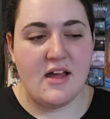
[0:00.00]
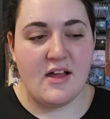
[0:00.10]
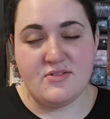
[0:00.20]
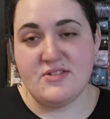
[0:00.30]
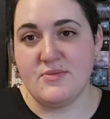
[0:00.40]

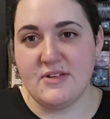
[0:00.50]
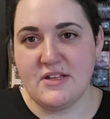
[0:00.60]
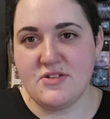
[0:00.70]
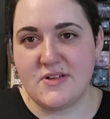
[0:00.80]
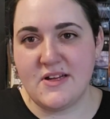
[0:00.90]
I still
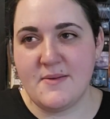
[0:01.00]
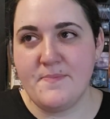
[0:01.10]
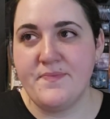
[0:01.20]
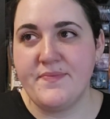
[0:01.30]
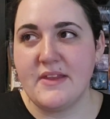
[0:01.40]
really enjoyed
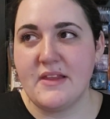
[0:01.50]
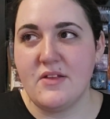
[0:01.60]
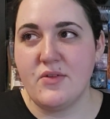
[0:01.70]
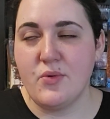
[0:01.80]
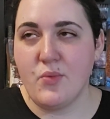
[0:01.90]
it.
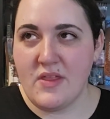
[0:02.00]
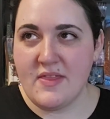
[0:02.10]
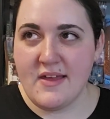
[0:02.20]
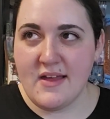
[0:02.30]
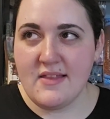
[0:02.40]
The
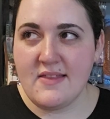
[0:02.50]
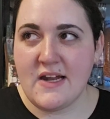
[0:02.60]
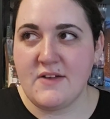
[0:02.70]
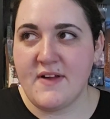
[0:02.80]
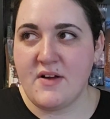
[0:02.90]
one thing that
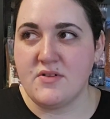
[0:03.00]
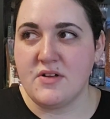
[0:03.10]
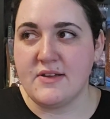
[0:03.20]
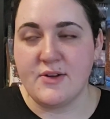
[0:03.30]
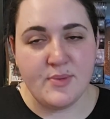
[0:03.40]
I found
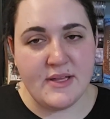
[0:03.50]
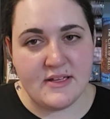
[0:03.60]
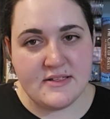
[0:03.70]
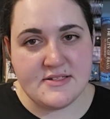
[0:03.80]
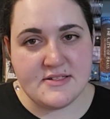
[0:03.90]
a little
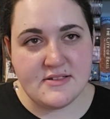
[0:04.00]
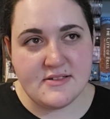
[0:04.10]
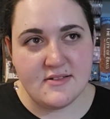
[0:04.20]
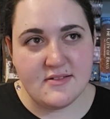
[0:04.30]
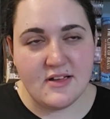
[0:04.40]
bit
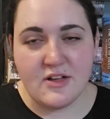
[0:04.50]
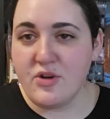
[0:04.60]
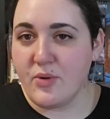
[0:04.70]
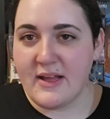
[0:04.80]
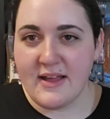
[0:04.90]

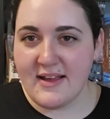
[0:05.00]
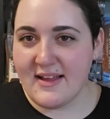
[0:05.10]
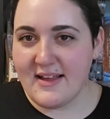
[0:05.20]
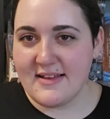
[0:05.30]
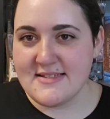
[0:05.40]
annoying,
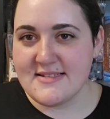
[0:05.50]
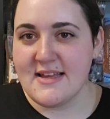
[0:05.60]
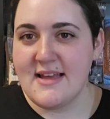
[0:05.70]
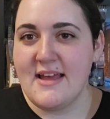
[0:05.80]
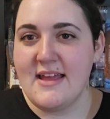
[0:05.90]
I guess,
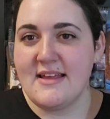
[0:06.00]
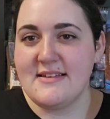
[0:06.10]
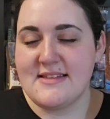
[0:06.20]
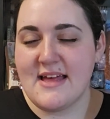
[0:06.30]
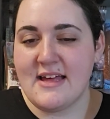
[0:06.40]

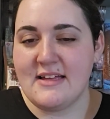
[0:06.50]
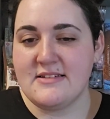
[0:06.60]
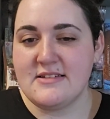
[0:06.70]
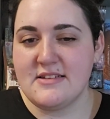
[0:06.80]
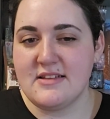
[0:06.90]
is
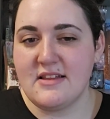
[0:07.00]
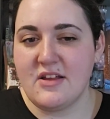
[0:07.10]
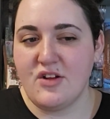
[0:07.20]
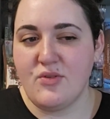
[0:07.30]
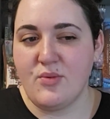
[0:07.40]
that
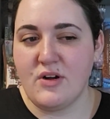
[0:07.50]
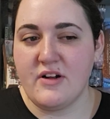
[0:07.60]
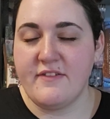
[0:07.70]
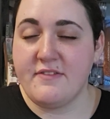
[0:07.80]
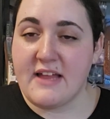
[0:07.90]
there
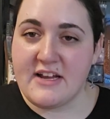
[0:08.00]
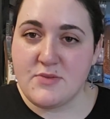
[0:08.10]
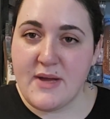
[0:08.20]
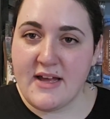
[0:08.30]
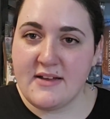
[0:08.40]
were
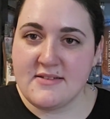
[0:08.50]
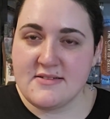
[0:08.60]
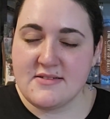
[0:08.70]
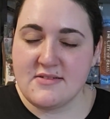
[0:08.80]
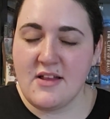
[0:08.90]

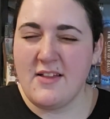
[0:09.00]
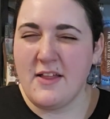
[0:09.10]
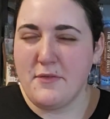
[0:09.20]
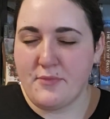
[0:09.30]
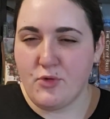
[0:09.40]
flashbacks, not
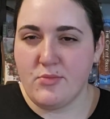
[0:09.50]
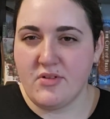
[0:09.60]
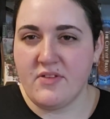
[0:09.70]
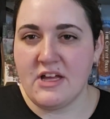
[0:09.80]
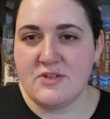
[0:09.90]
like
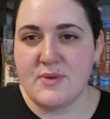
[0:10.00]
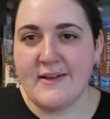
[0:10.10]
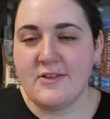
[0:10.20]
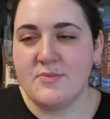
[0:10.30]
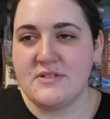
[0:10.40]
formal
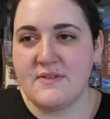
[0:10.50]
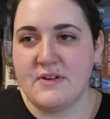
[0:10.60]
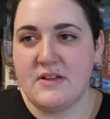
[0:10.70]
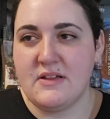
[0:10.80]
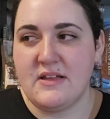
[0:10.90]
flashbacks, but
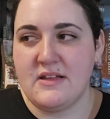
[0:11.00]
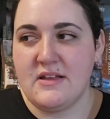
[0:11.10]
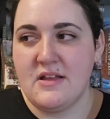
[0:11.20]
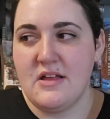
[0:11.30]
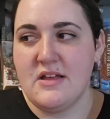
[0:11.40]
definitely